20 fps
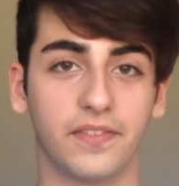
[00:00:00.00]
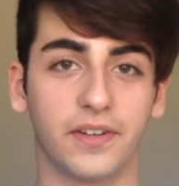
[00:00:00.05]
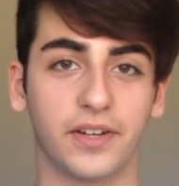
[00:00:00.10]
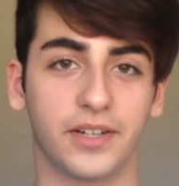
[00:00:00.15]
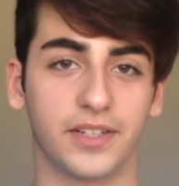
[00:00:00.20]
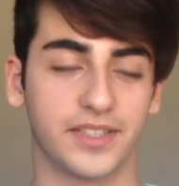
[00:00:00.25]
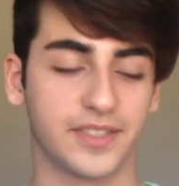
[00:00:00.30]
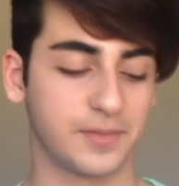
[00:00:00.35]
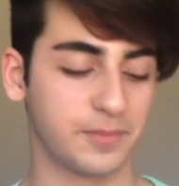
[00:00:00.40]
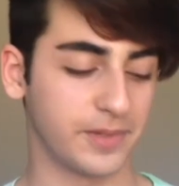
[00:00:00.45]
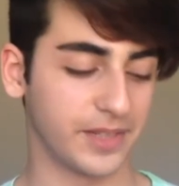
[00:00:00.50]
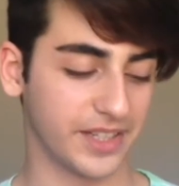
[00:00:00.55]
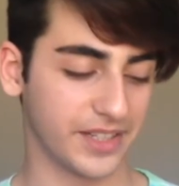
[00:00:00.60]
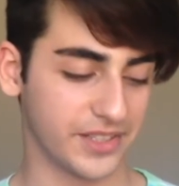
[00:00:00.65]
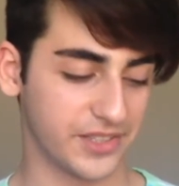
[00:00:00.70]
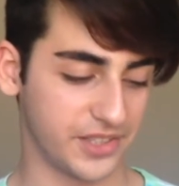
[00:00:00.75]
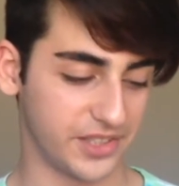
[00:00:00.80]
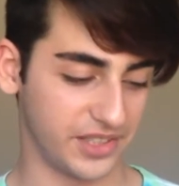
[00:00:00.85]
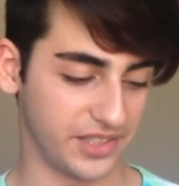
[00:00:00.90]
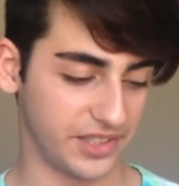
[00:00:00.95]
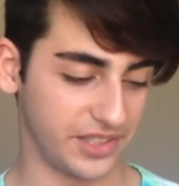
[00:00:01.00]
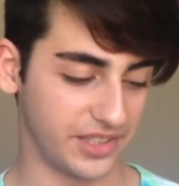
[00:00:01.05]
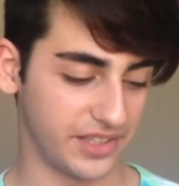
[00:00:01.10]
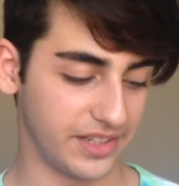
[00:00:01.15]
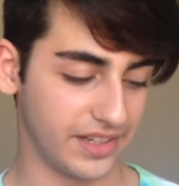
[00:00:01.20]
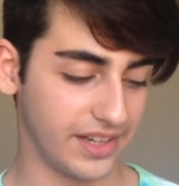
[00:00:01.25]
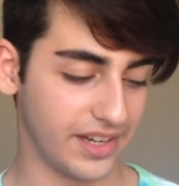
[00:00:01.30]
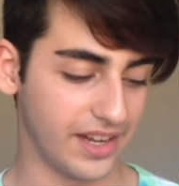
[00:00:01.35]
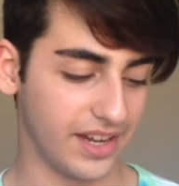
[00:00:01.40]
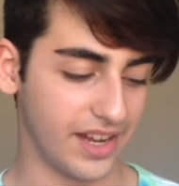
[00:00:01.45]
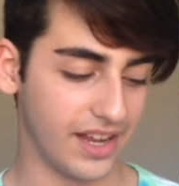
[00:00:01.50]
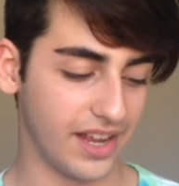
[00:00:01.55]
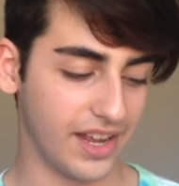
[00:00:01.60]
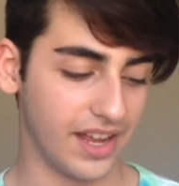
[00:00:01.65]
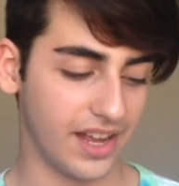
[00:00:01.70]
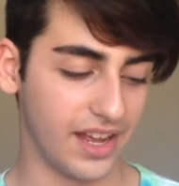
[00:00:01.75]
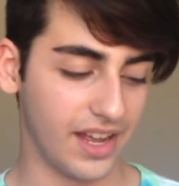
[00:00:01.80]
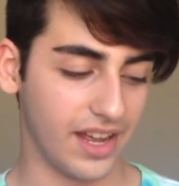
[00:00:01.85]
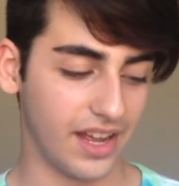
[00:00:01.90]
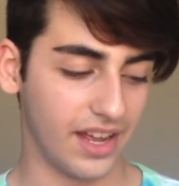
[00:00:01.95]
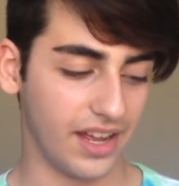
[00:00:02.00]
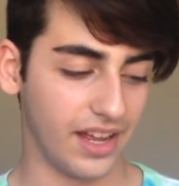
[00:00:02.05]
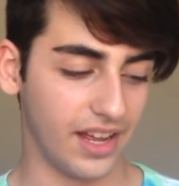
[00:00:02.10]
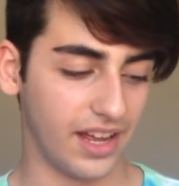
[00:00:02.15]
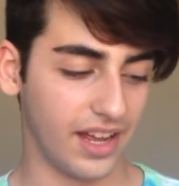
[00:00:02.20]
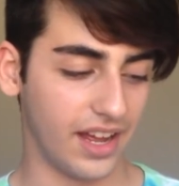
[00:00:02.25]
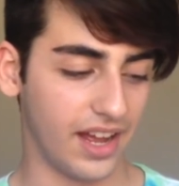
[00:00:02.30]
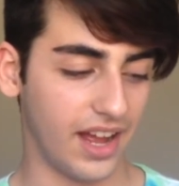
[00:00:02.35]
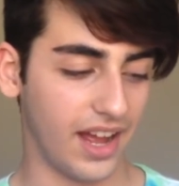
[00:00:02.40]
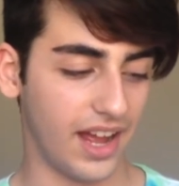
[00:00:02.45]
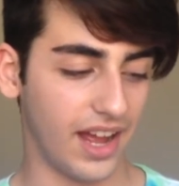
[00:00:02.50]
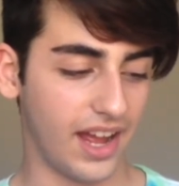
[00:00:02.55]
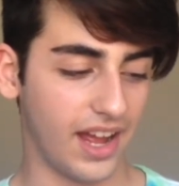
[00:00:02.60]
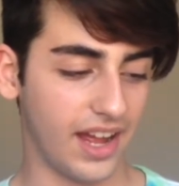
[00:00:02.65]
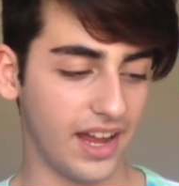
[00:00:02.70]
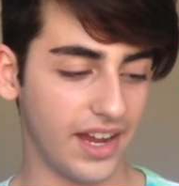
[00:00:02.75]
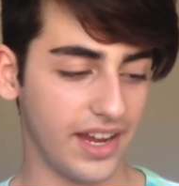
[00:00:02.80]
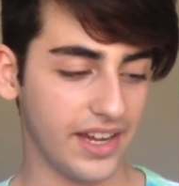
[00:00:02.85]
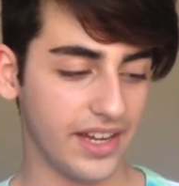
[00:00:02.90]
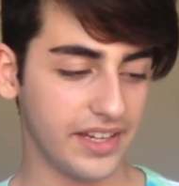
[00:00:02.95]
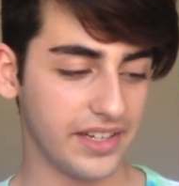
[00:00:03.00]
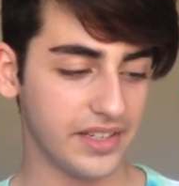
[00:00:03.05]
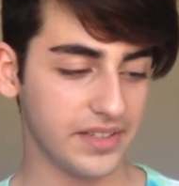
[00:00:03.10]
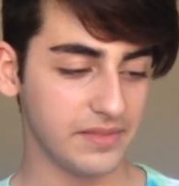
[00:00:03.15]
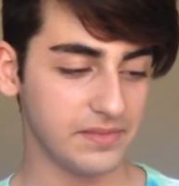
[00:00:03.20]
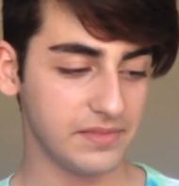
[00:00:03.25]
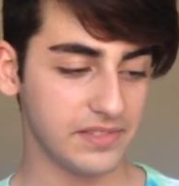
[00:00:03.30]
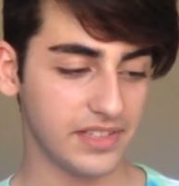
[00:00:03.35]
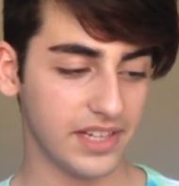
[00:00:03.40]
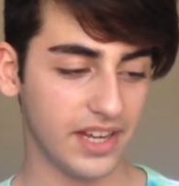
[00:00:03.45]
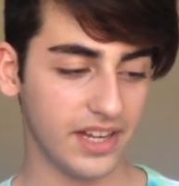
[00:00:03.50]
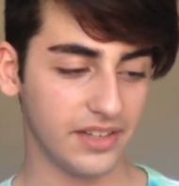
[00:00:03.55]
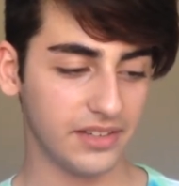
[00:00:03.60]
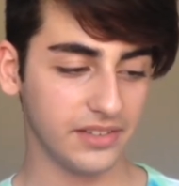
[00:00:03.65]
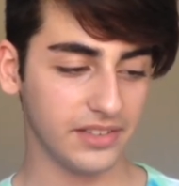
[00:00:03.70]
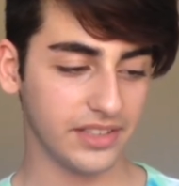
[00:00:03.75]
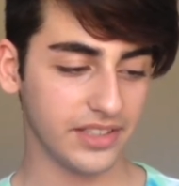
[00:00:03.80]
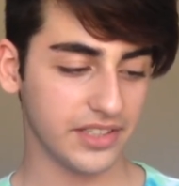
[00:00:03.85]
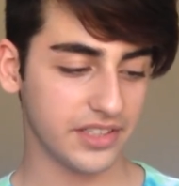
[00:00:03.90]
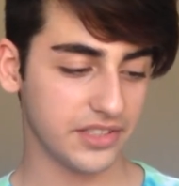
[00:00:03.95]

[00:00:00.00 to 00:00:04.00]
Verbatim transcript: first picture. I'm not really